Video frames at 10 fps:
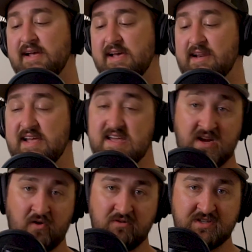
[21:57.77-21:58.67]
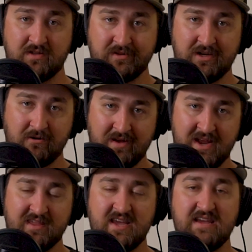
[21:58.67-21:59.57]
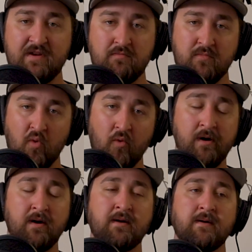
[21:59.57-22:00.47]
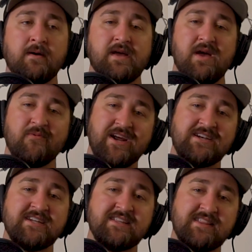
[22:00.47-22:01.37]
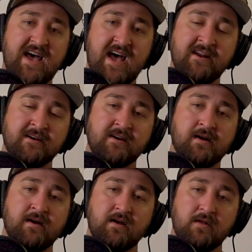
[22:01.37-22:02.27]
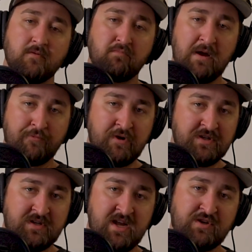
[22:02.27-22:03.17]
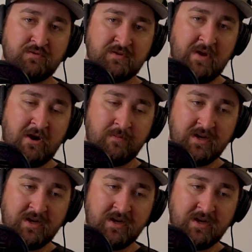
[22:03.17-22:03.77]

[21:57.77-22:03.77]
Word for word: and I increased the leader length even more. And when I did that, my presentation was better,